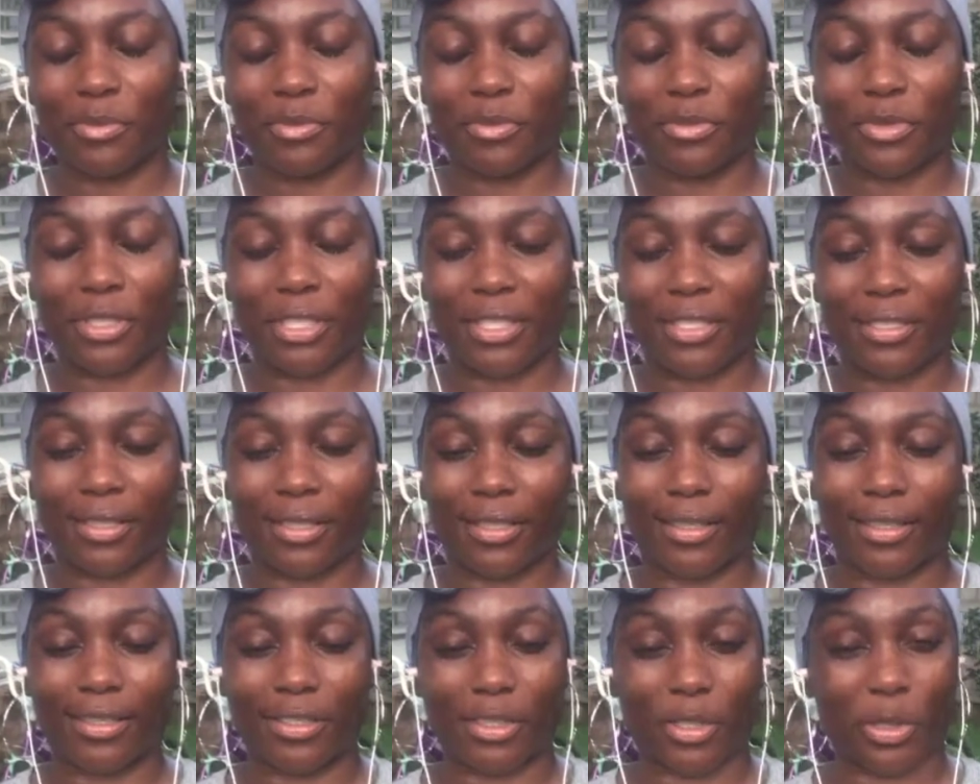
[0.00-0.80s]
She's
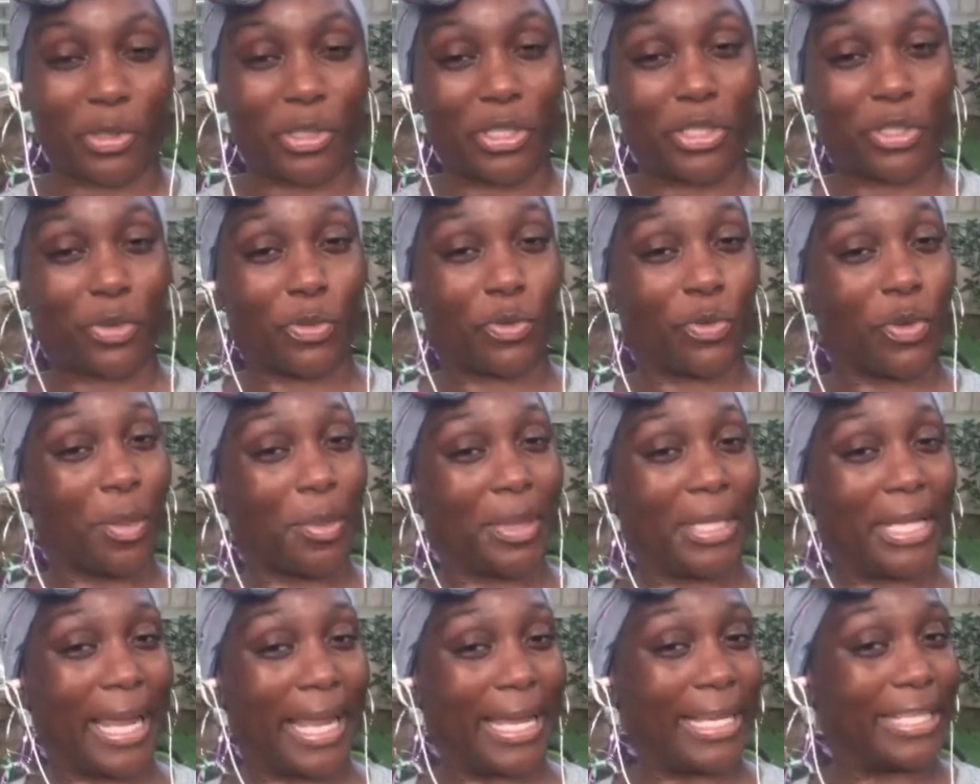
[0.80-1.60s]
a
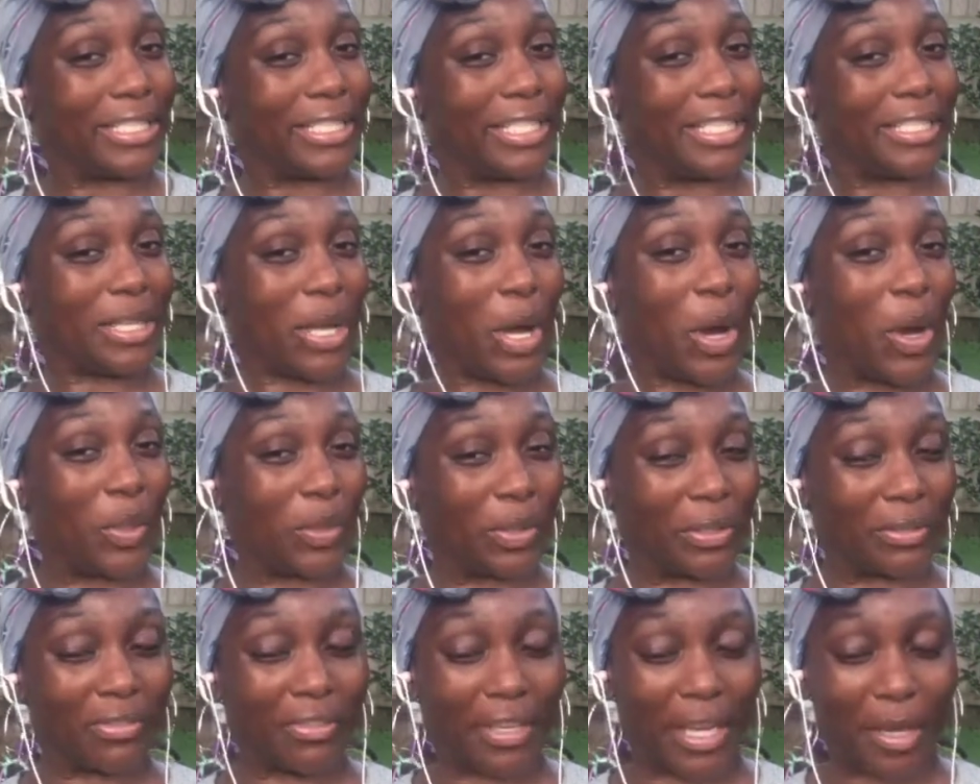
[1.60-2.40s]
woman, and she's a
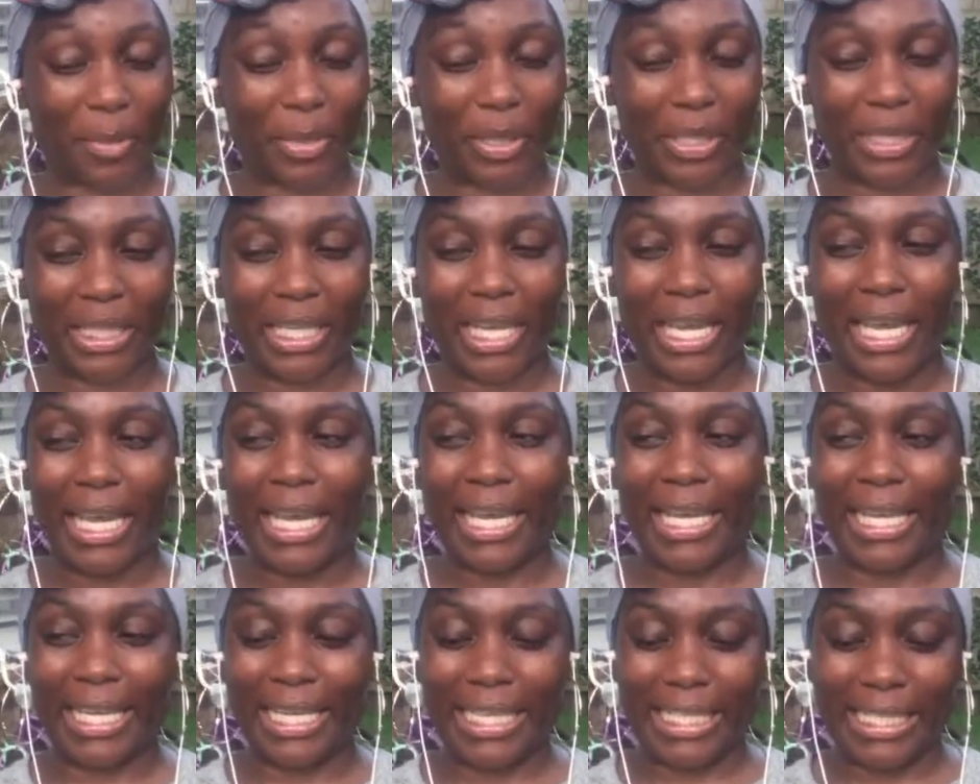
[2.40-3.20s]
Hall of Famer
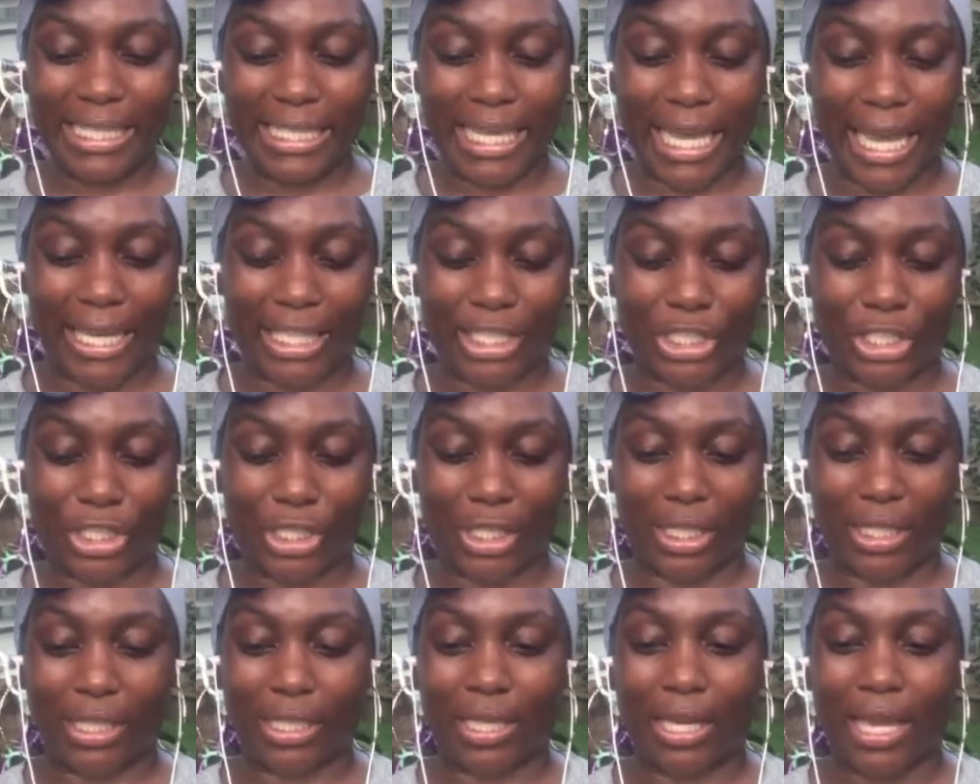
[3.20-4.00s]
in Tai
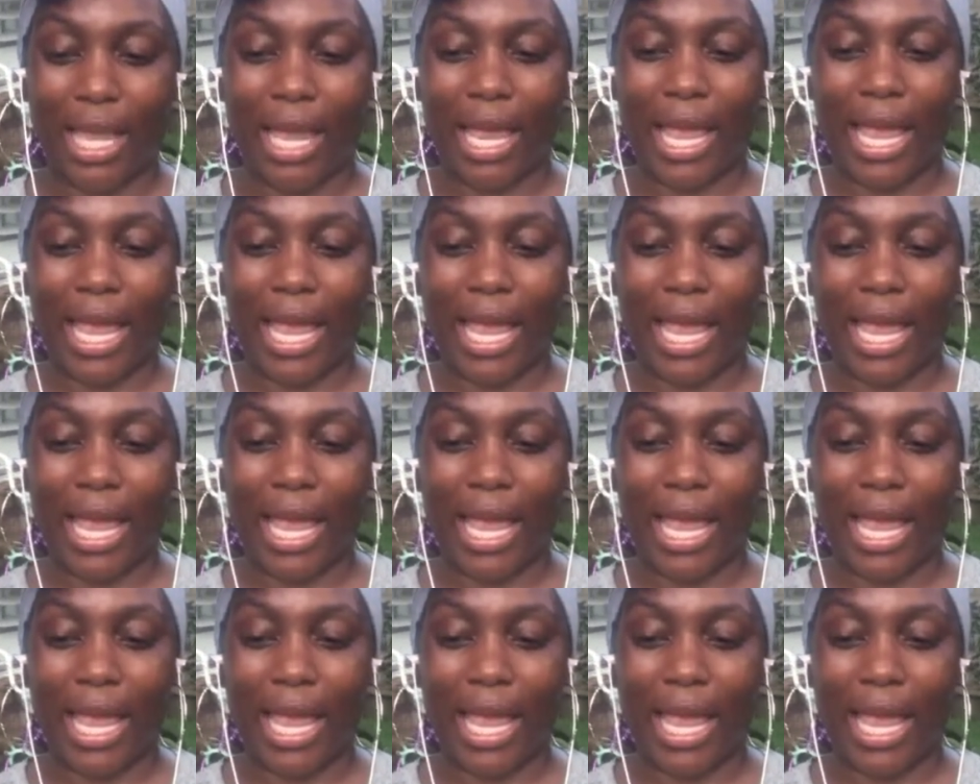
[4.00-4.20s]
Chi.